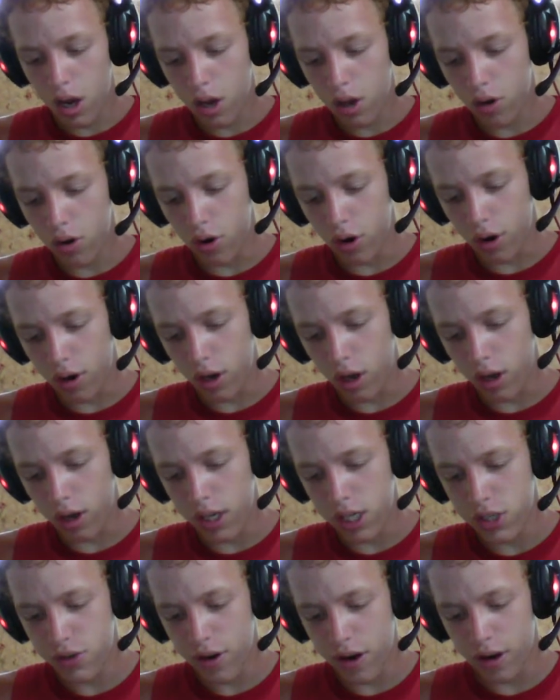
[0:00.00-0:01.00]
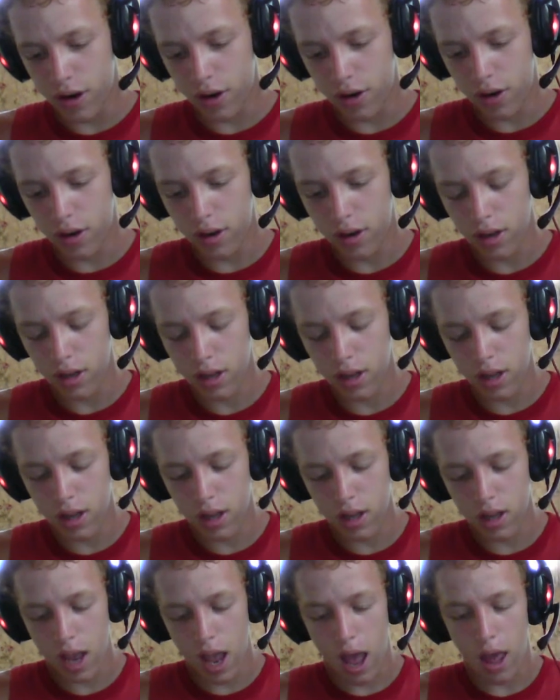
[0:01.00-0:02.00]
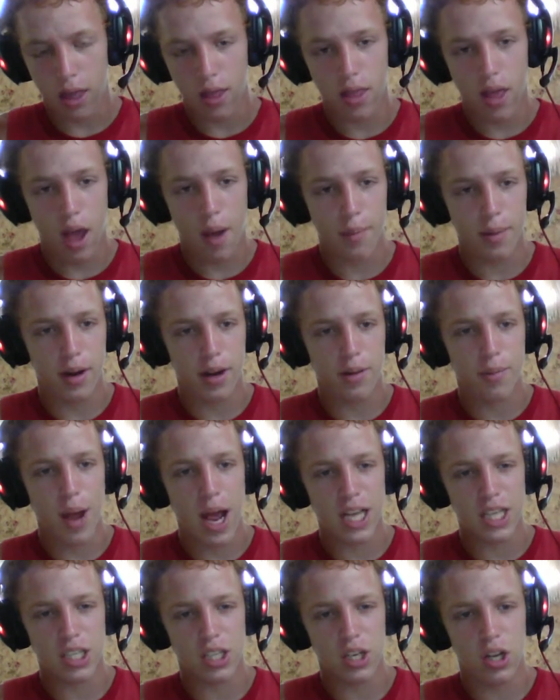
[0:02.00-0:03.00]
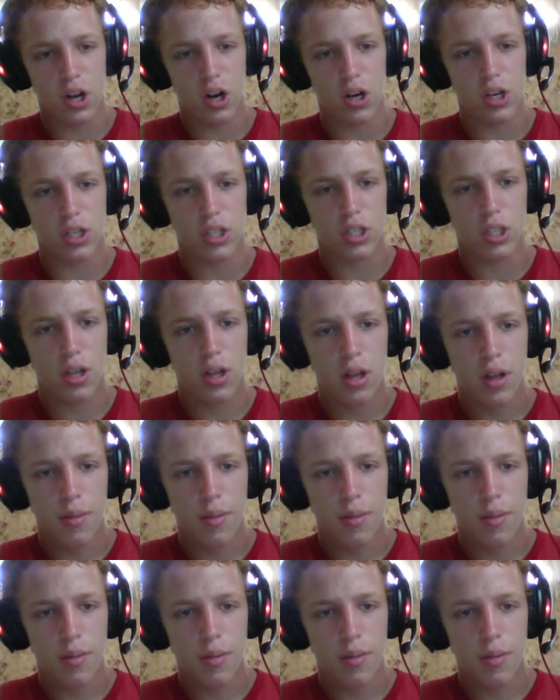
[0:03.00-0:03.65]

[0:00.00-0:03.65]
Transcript: Or not his record. Yeah, how many passing yards?